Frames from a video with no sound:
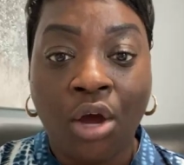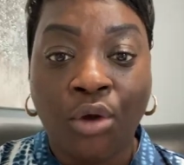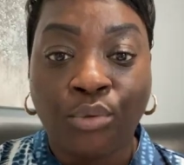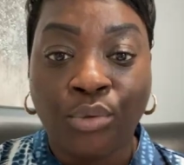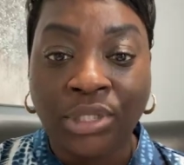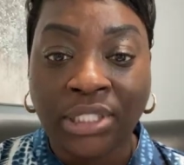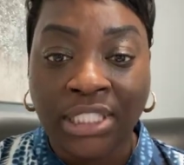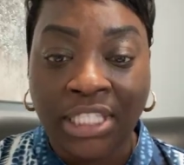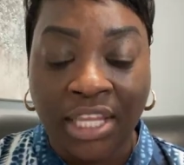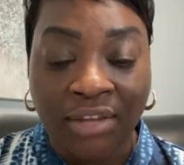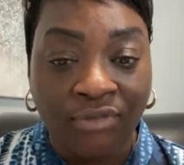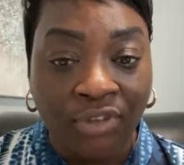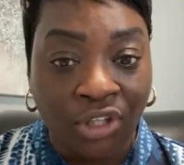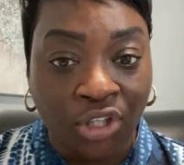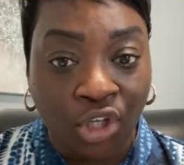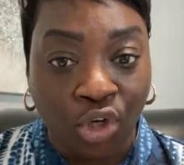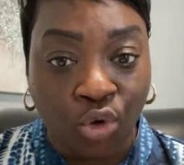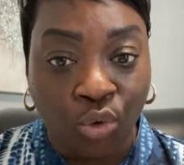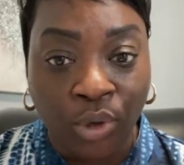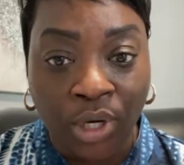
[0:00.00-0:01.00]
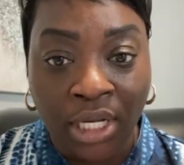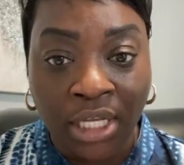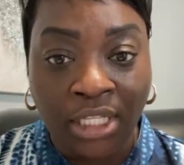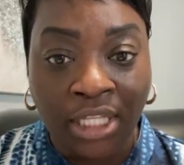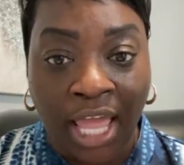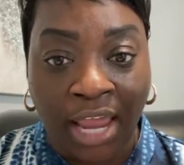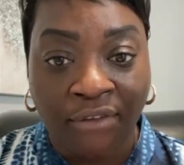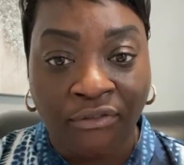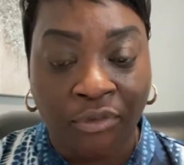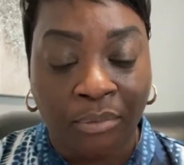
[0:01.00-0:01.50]
receiving the green
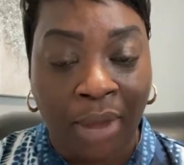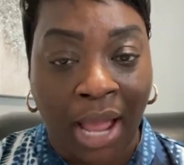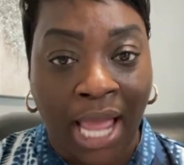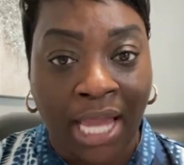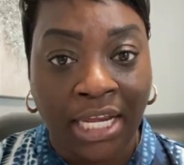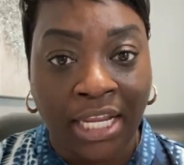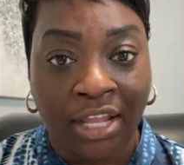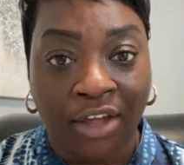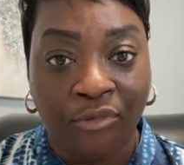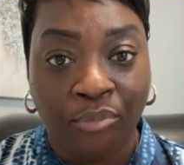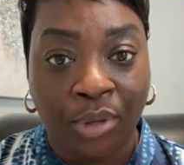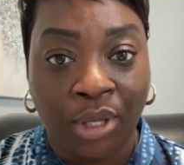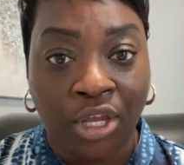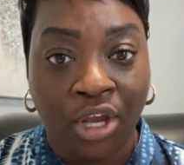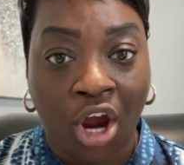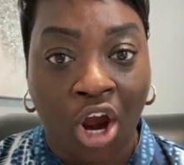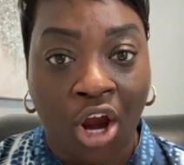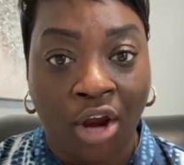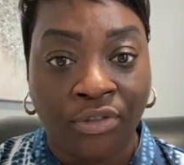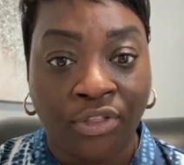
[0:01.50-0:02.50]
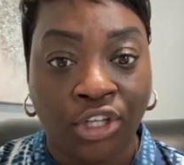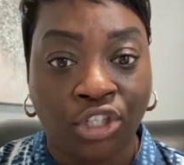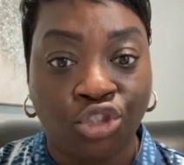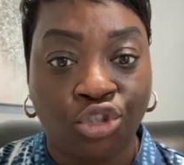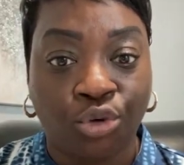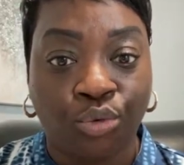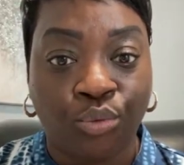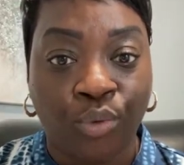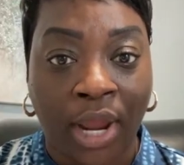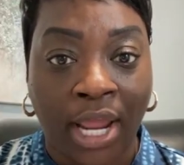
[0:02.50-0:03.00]
light from IDFPR
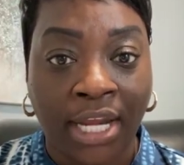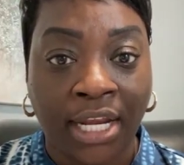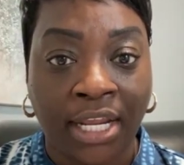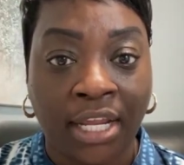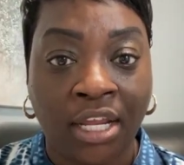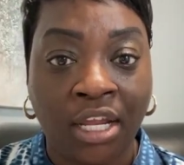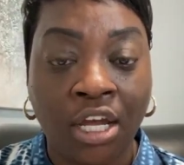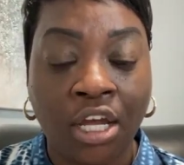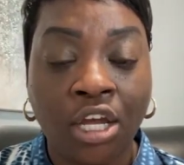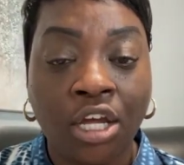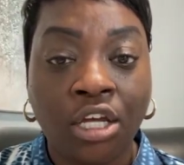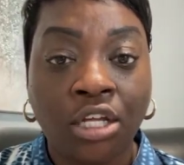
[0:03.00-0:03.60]
that you're ready